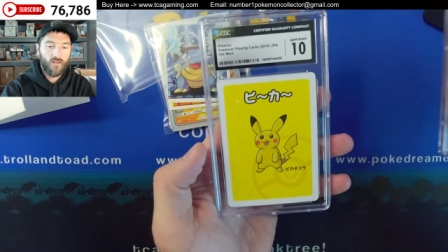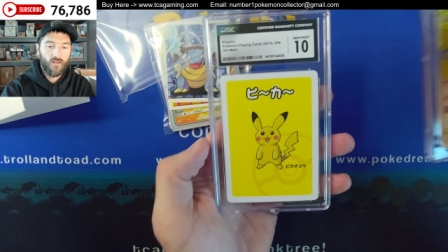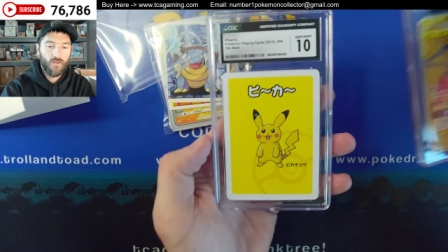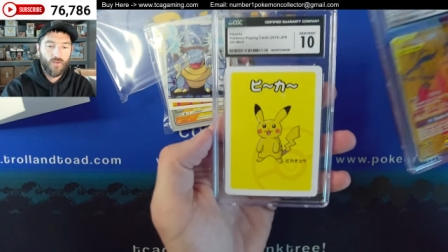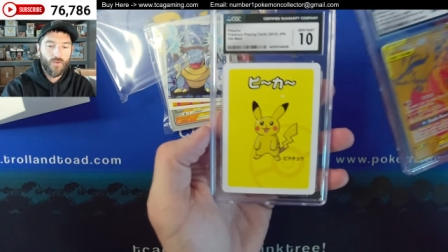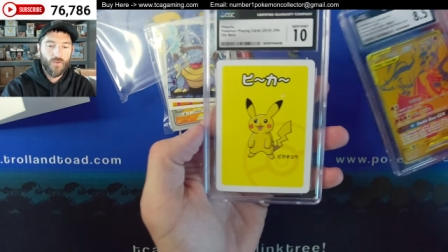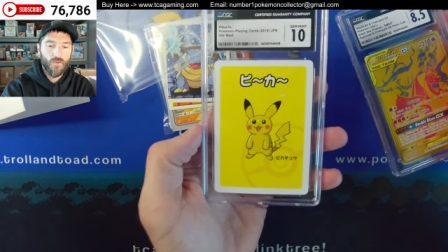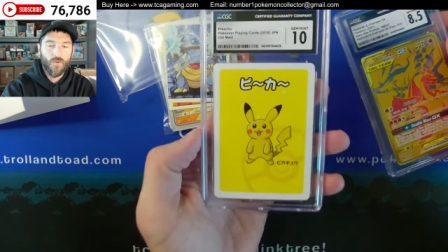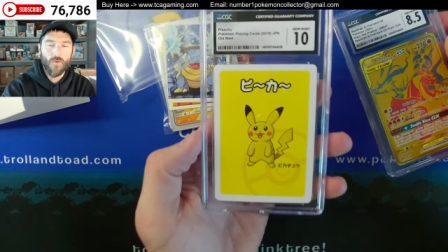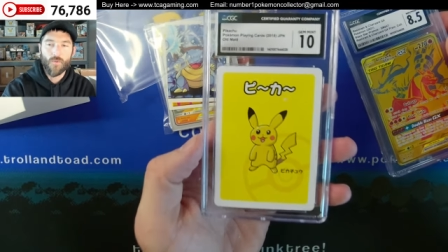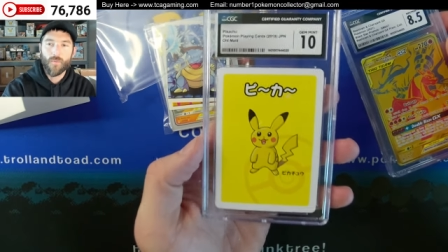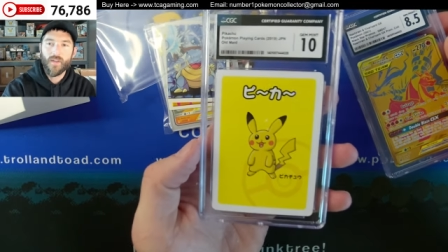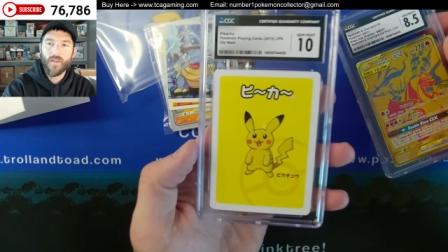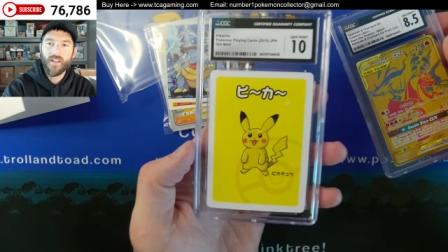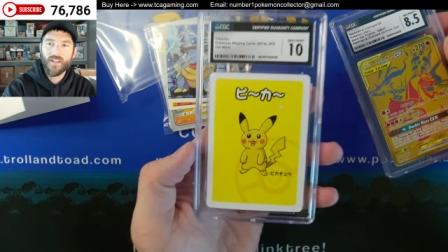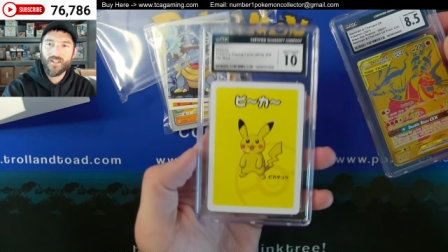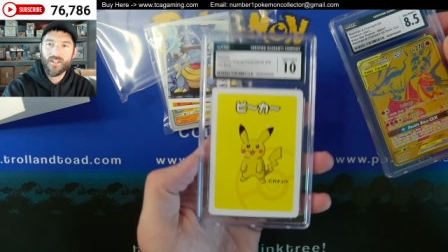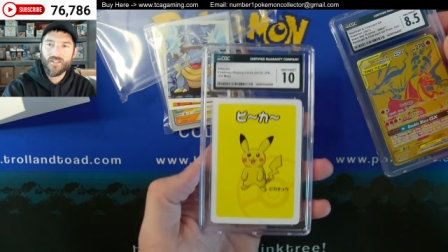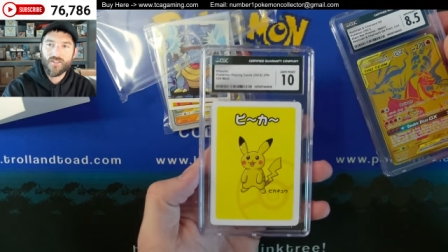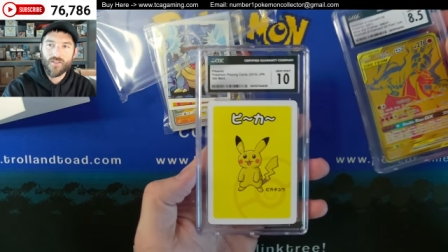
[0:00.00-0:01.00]
Ooh,
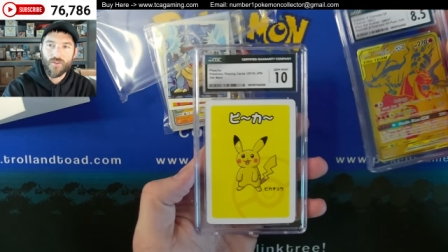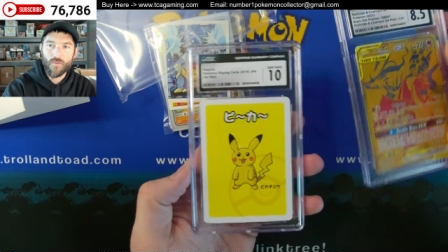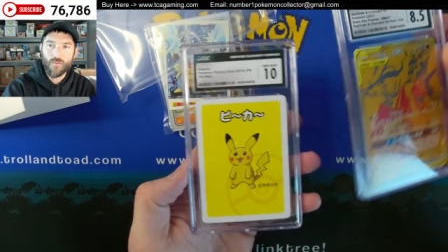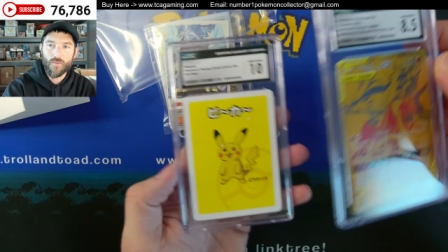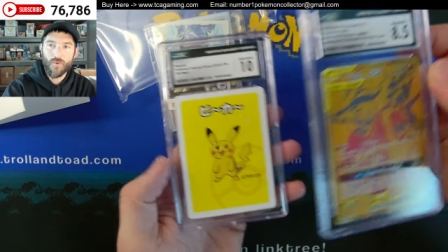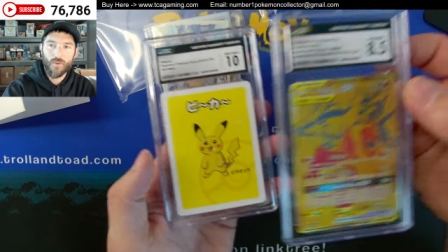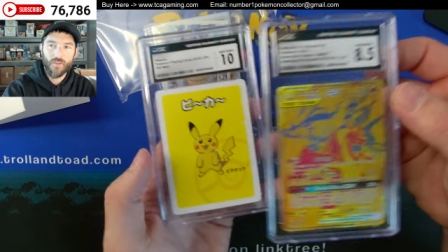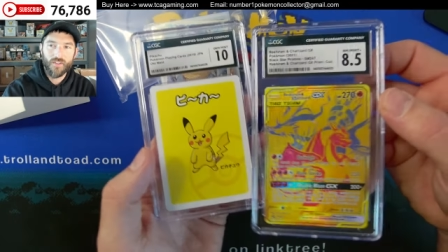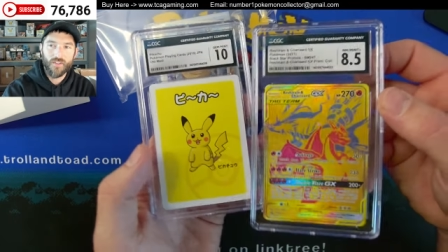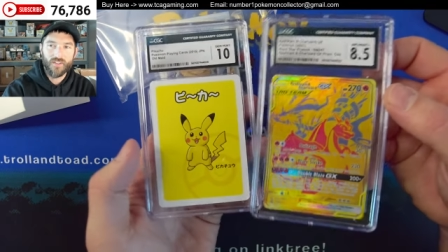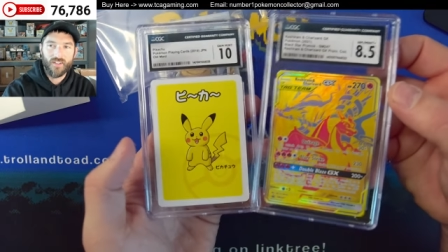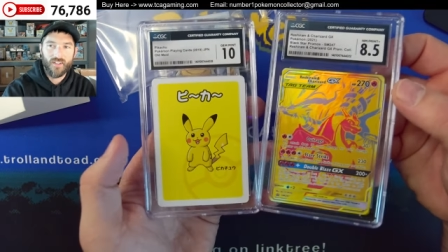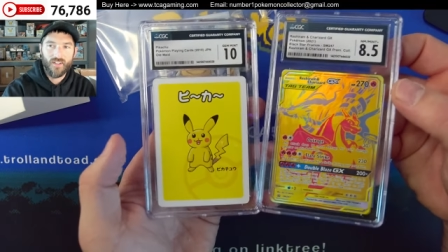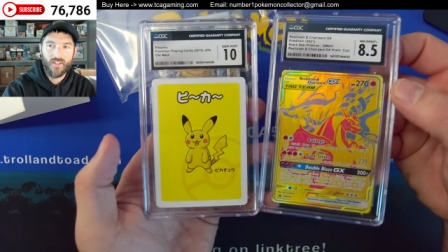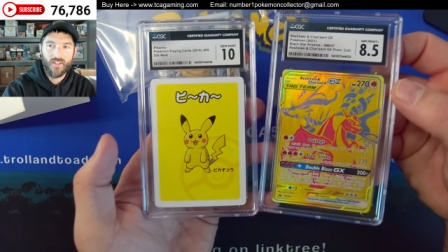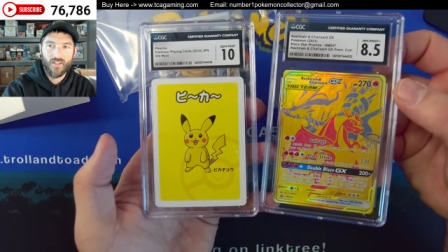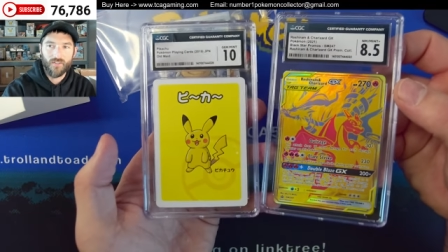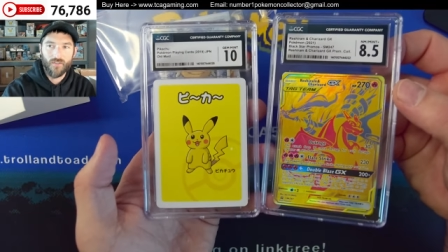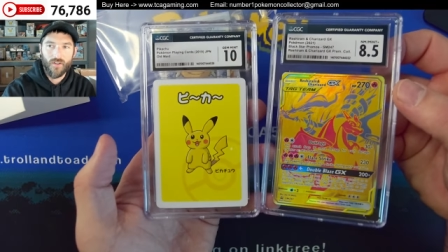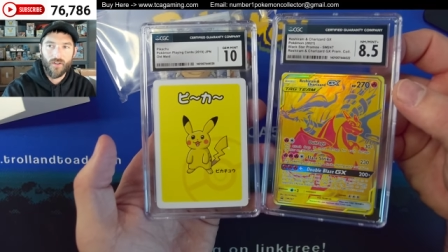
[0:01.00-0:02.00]
Pikachu pulled a
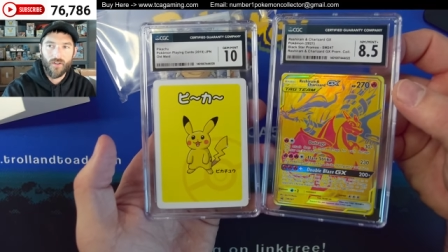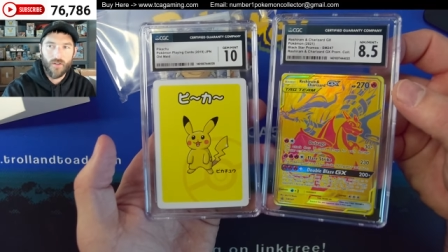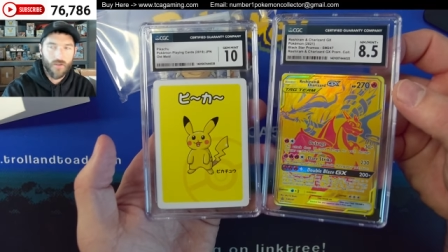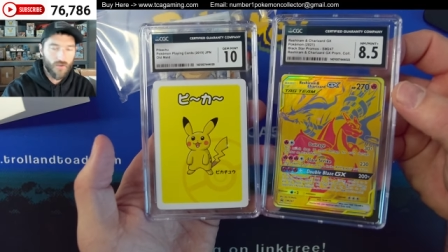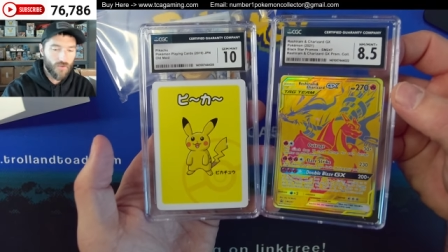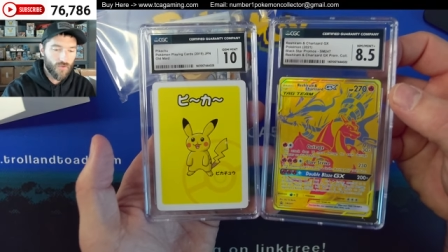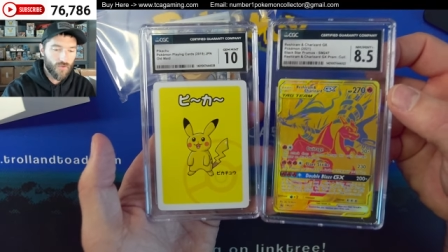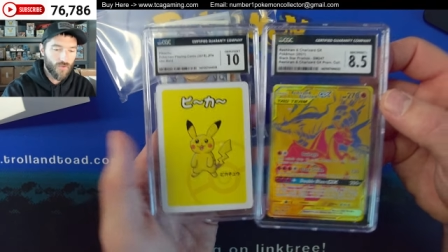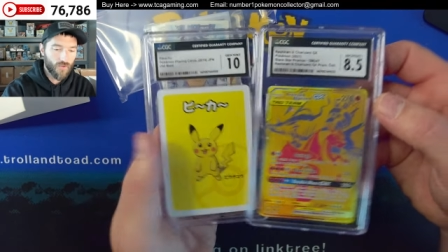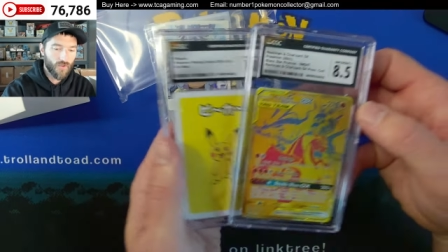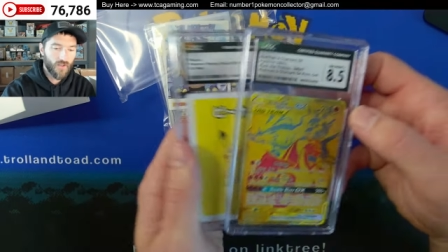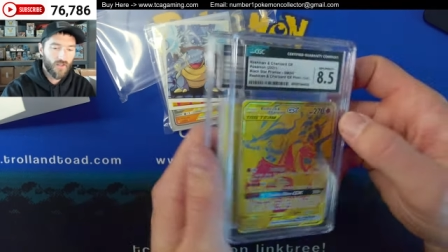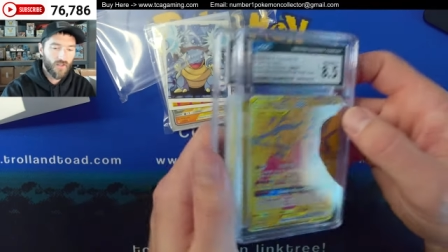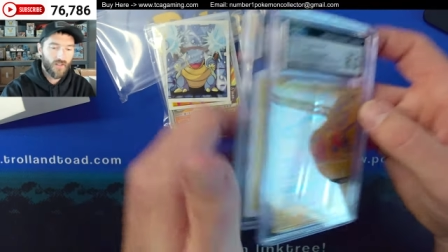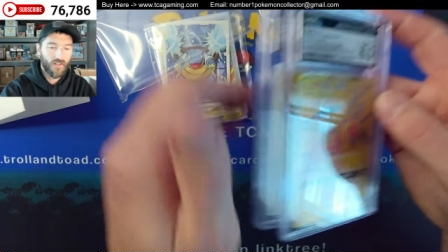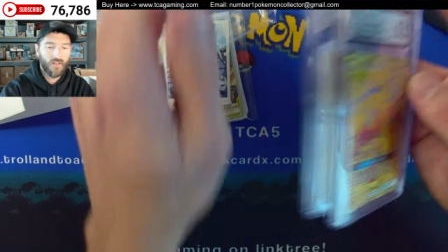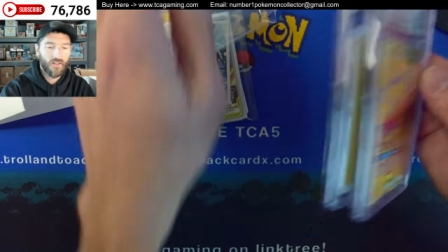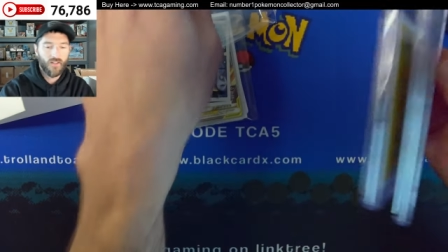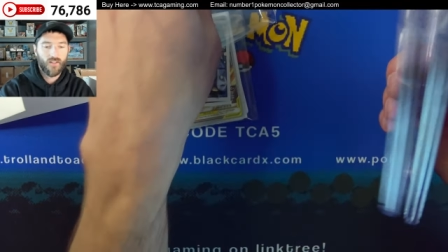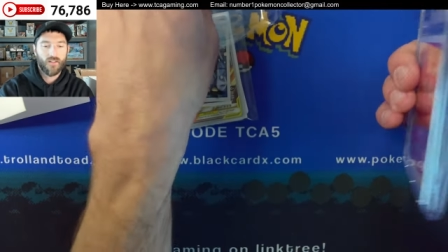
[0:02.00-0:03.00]
10. Very cool.
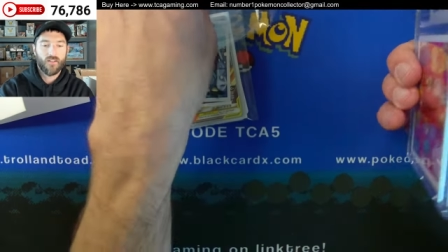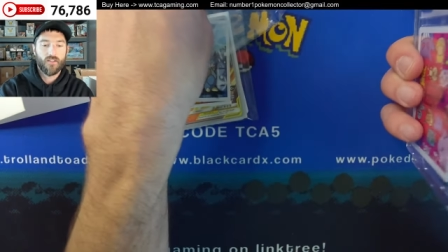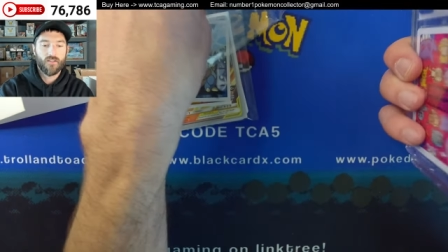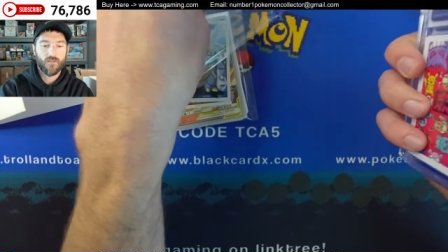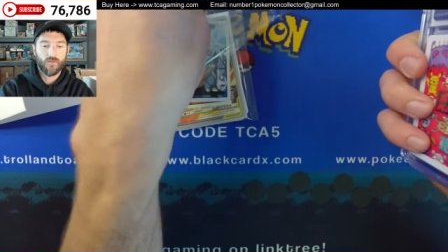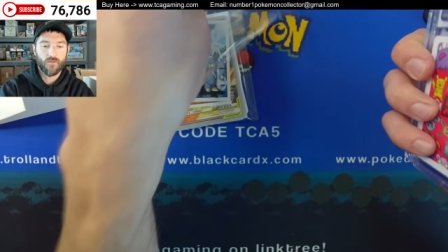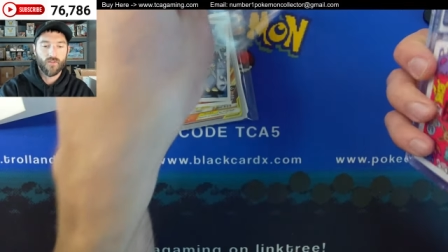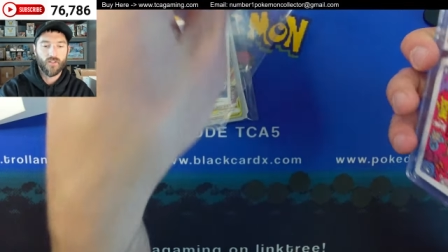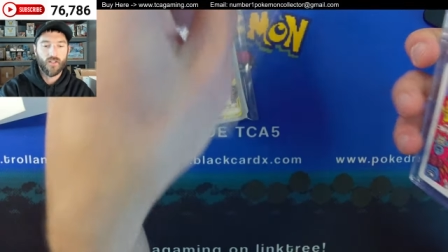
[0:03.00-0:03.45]
These are really